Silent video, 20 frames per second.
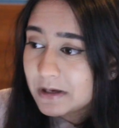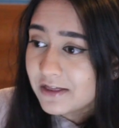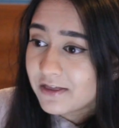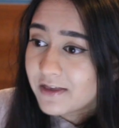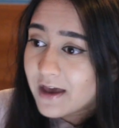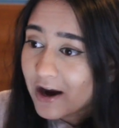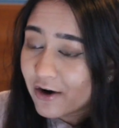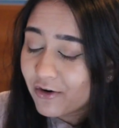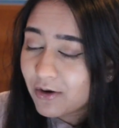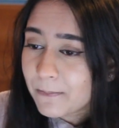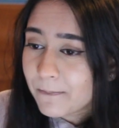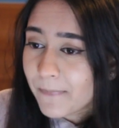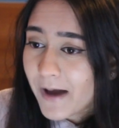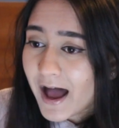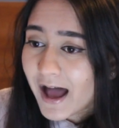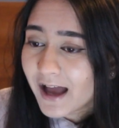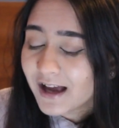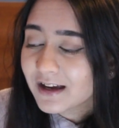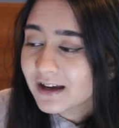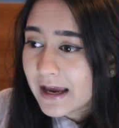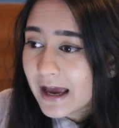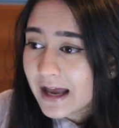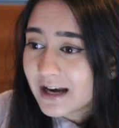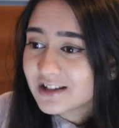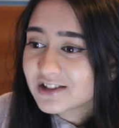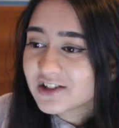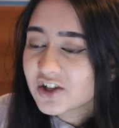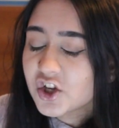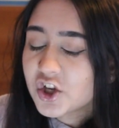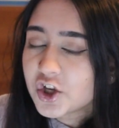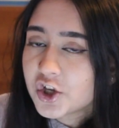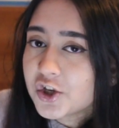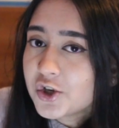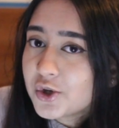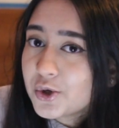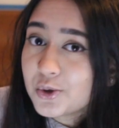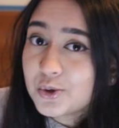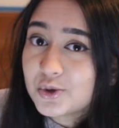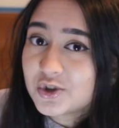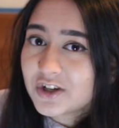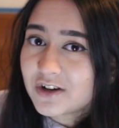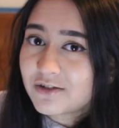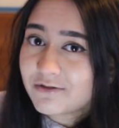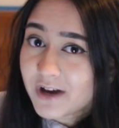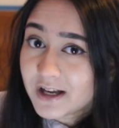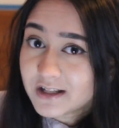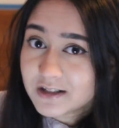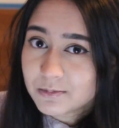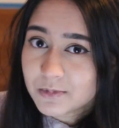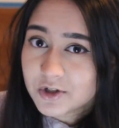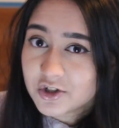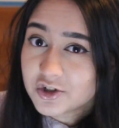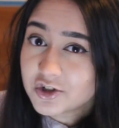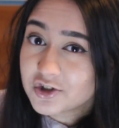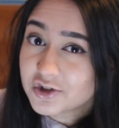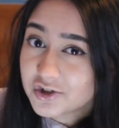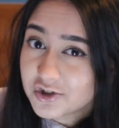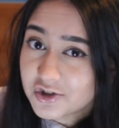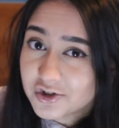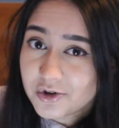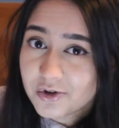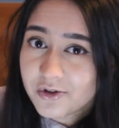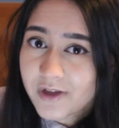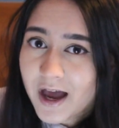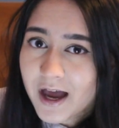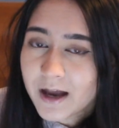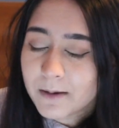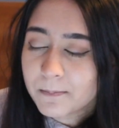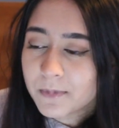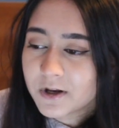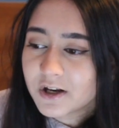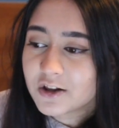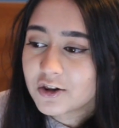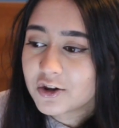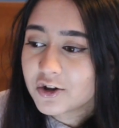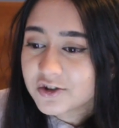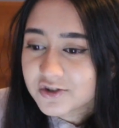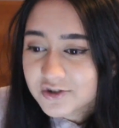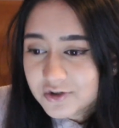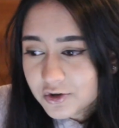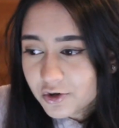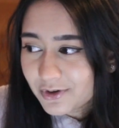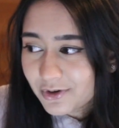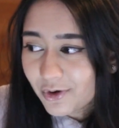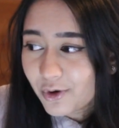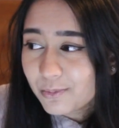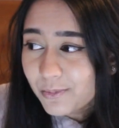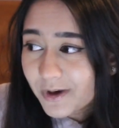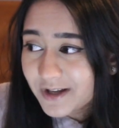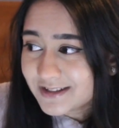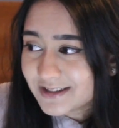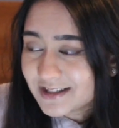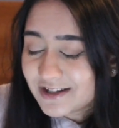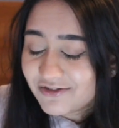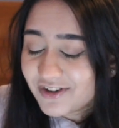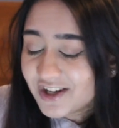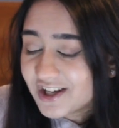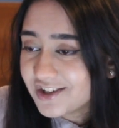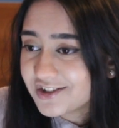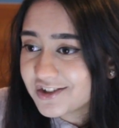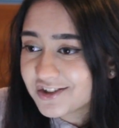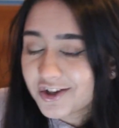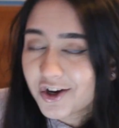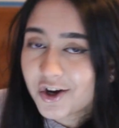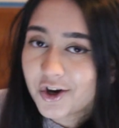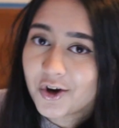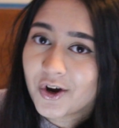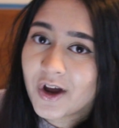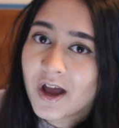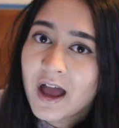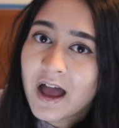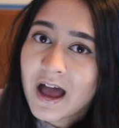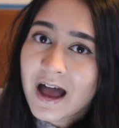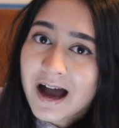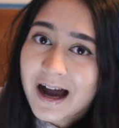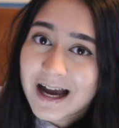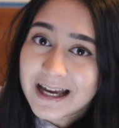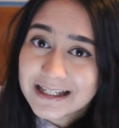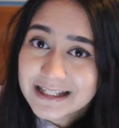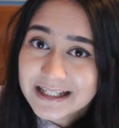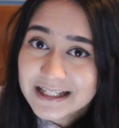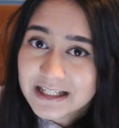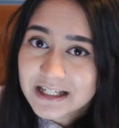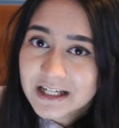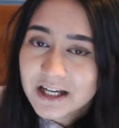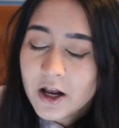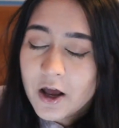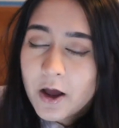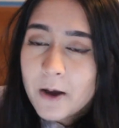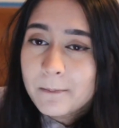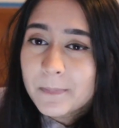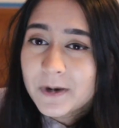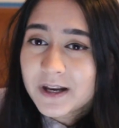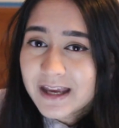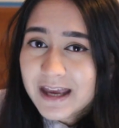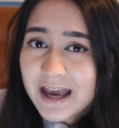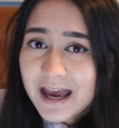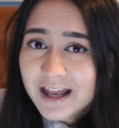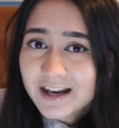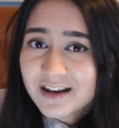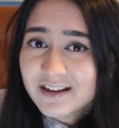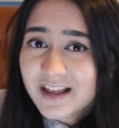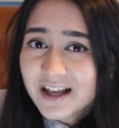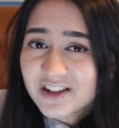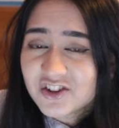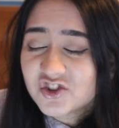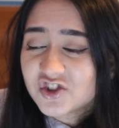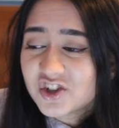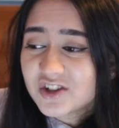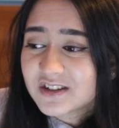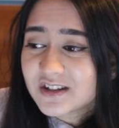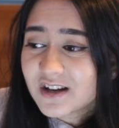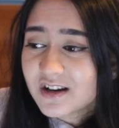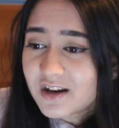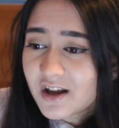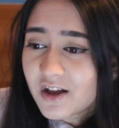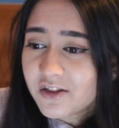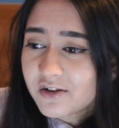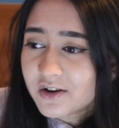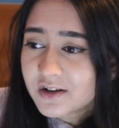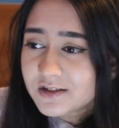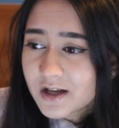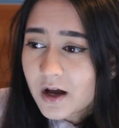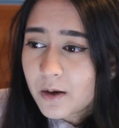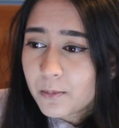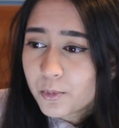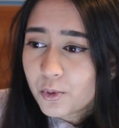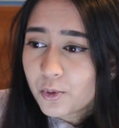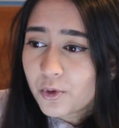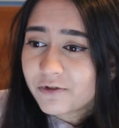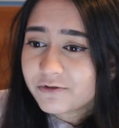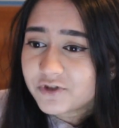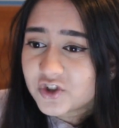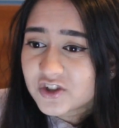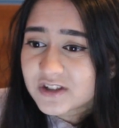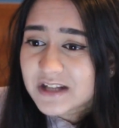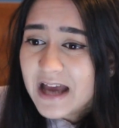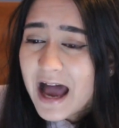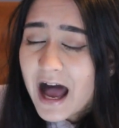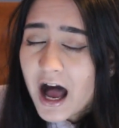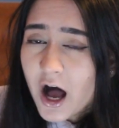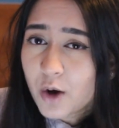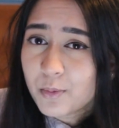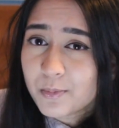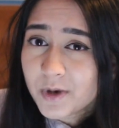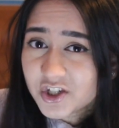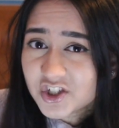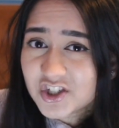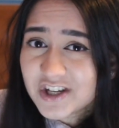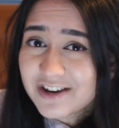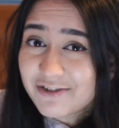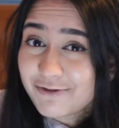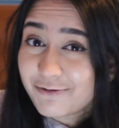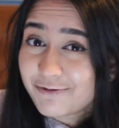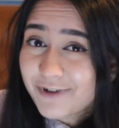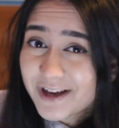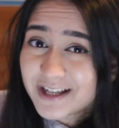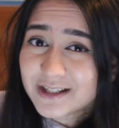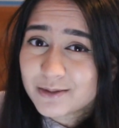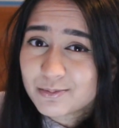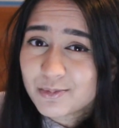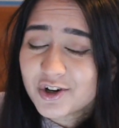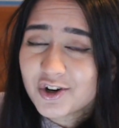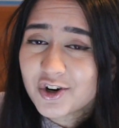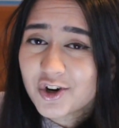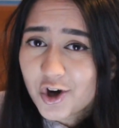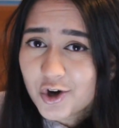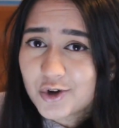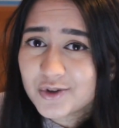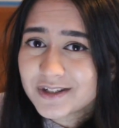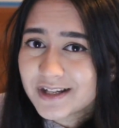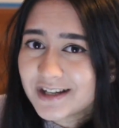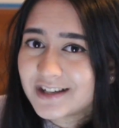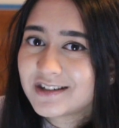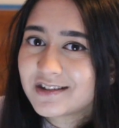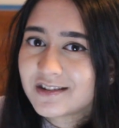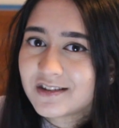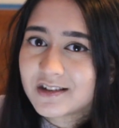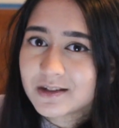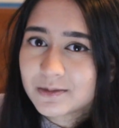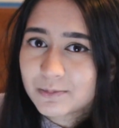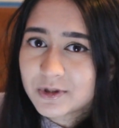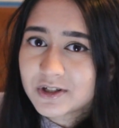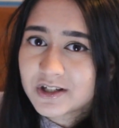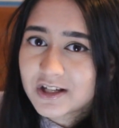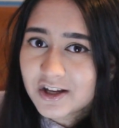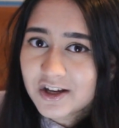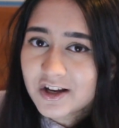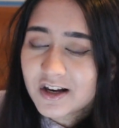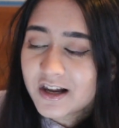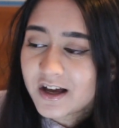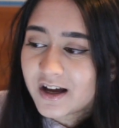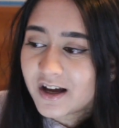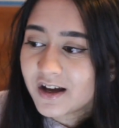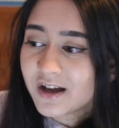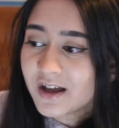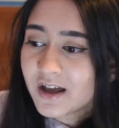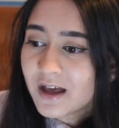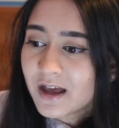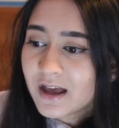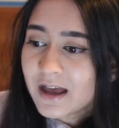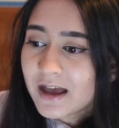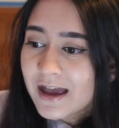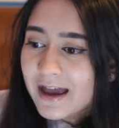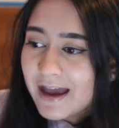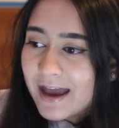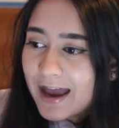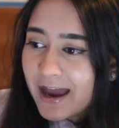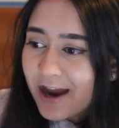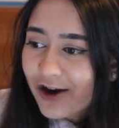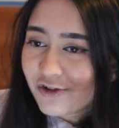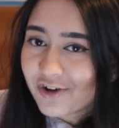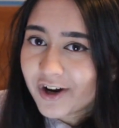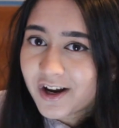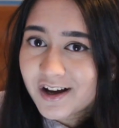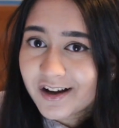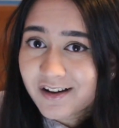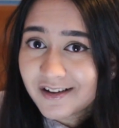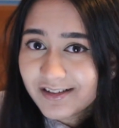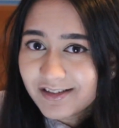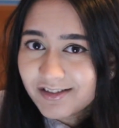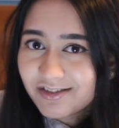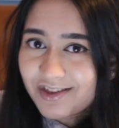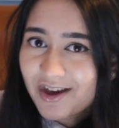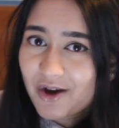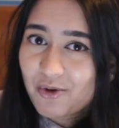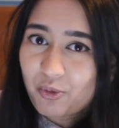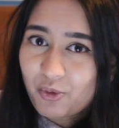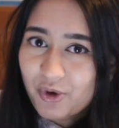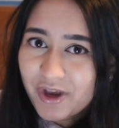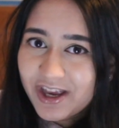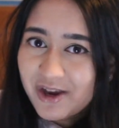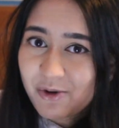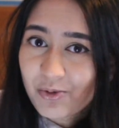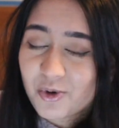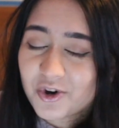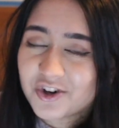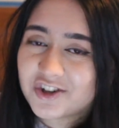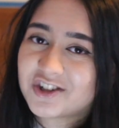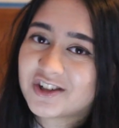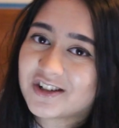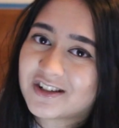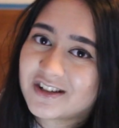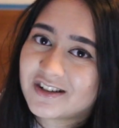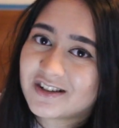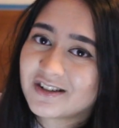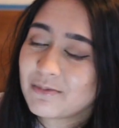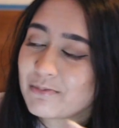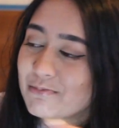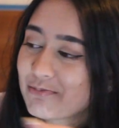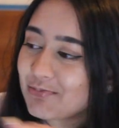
be there and back. And it's a huge investment to do that, but it looks good on my CV, so I did it. But again, that's just another example of just how much investment goes into this particular area that we want to